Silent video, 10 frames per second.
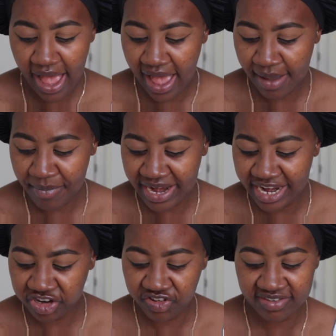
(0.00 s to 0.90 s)
And
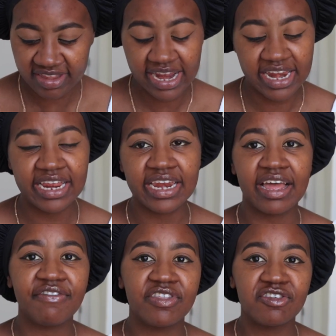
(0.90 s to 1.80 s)
interestingly
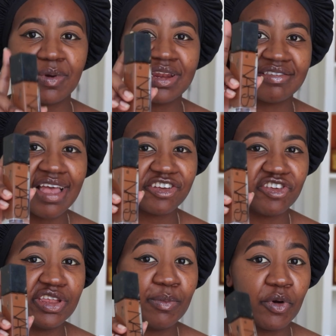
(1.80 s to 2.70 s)
enough, this one is
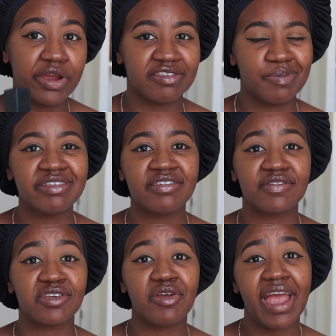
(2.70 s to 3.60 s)
actually more
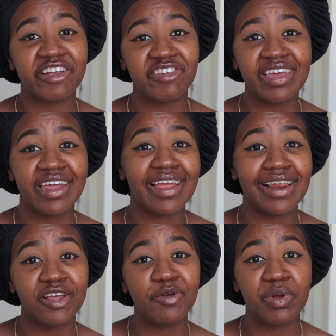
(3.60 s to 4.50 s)
expensive, so you're actually getting
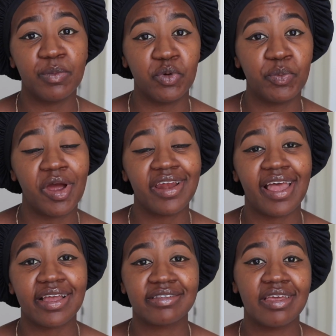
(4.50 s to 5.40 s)
a little bit more
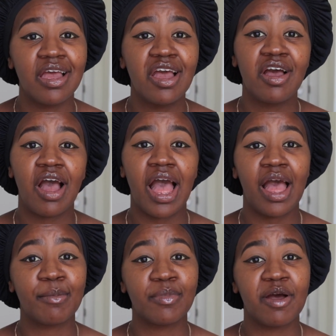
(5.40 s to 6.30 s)
product
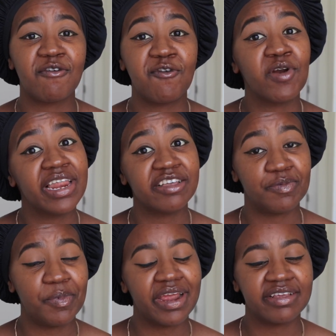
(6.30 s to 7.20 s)
for
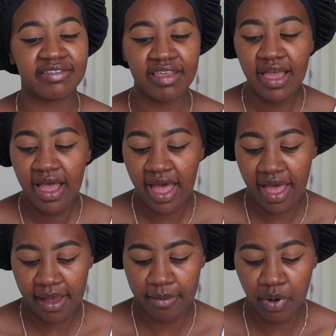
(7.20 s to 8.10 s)
less price.
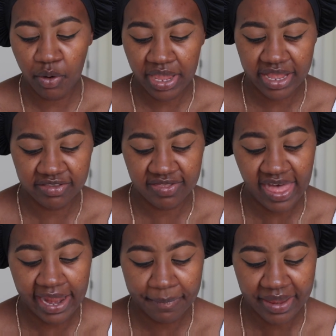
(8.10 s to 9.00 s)
Okay,
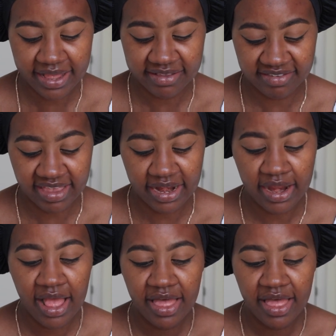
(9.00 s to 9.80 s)
that being said,